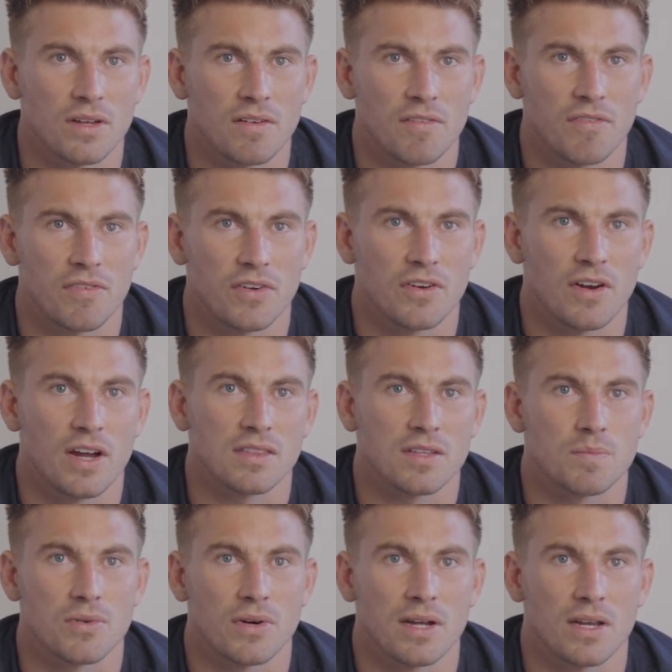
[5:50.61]
and figure out
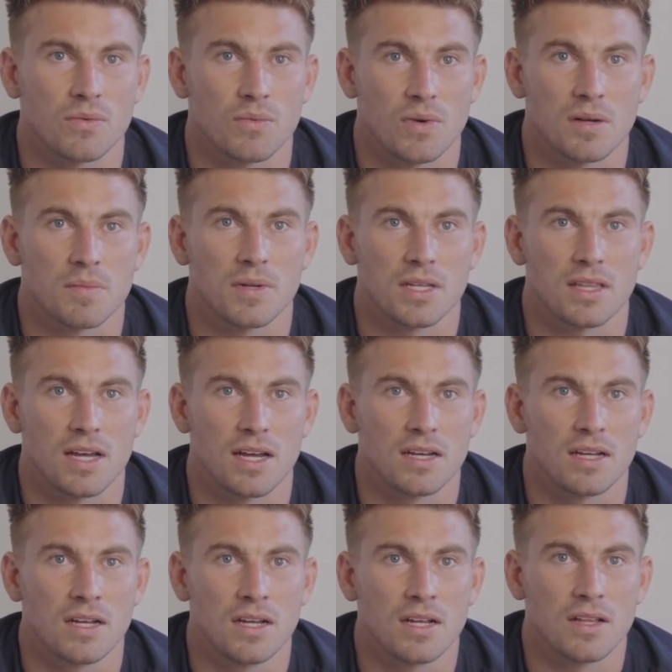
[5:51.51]
the brand of rugby
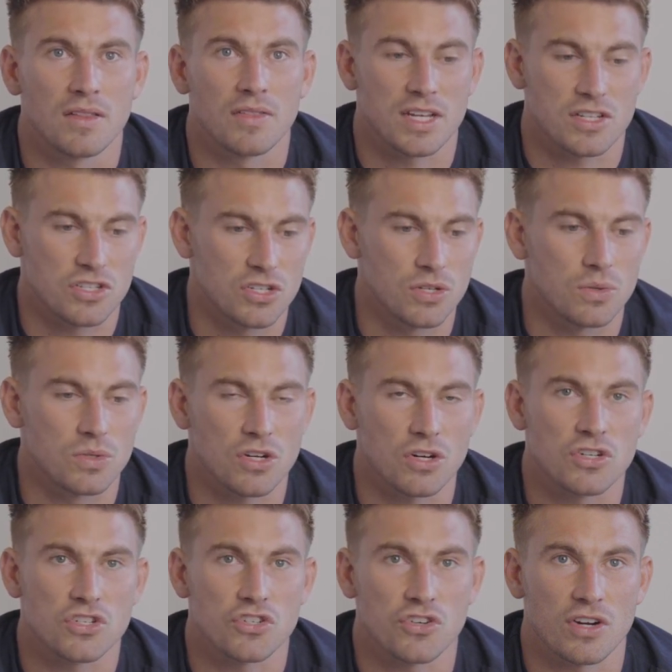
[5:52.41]
that suits
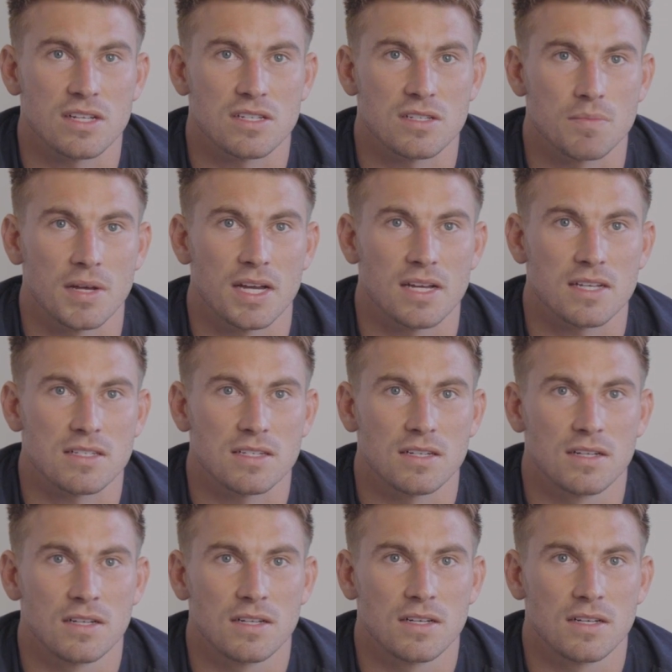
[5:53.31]
our strengths best.